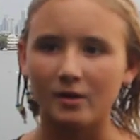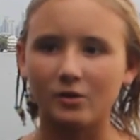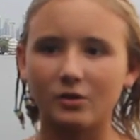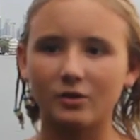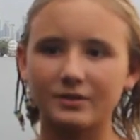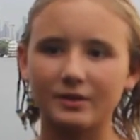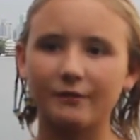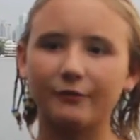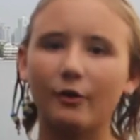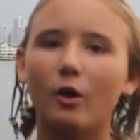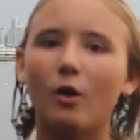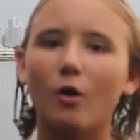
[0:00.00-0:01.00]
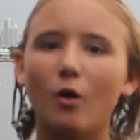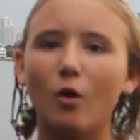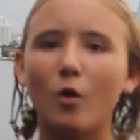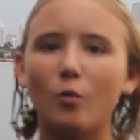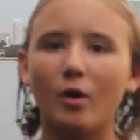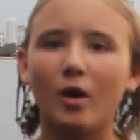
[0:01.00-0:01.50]
Cause if the
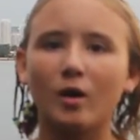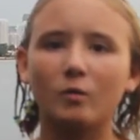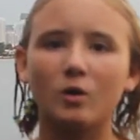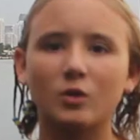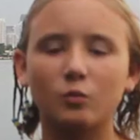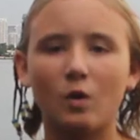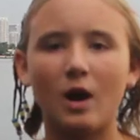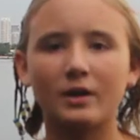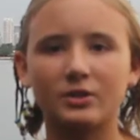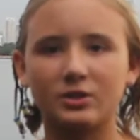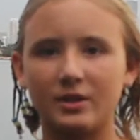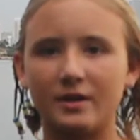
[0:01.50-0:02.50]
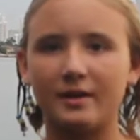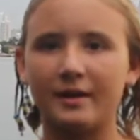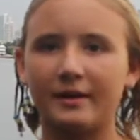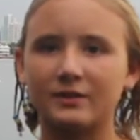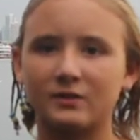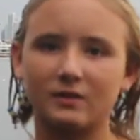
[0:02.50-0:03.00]
whole world was watching,
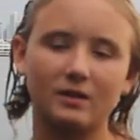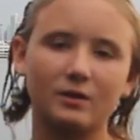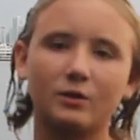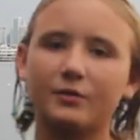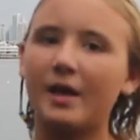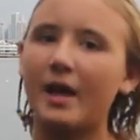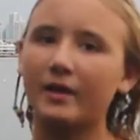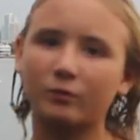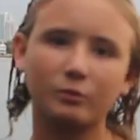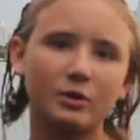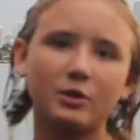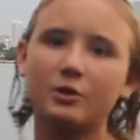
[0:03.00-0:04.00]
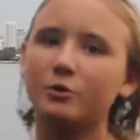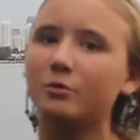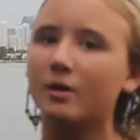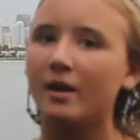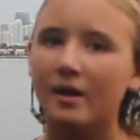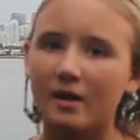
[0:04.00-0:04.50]
I'd still dance with you.
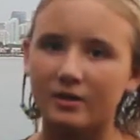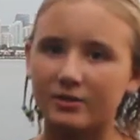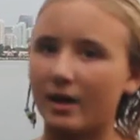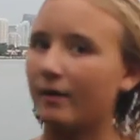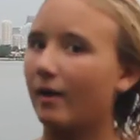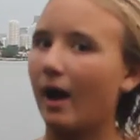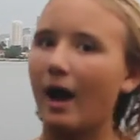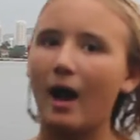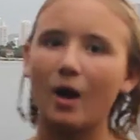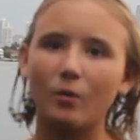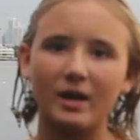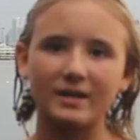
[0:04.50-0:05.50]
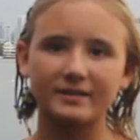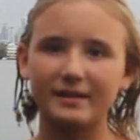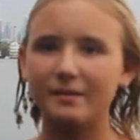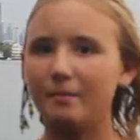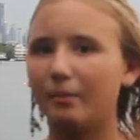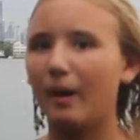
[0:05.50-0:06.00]
Shout highways
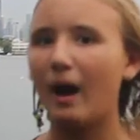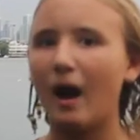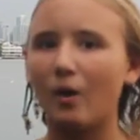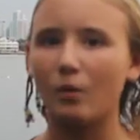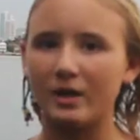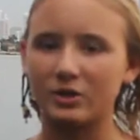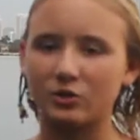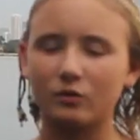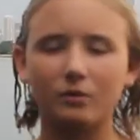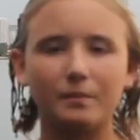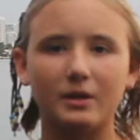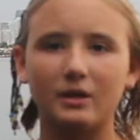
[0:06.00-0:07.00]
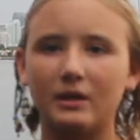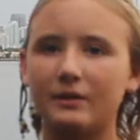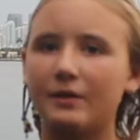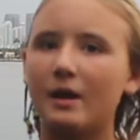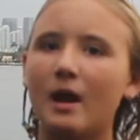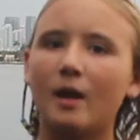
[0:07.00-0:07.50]
and byways just to be
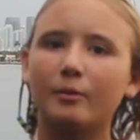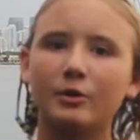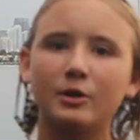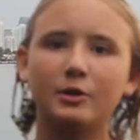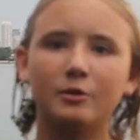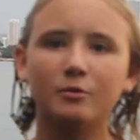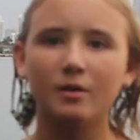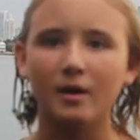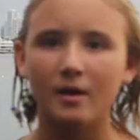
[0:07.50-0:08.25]
there with you.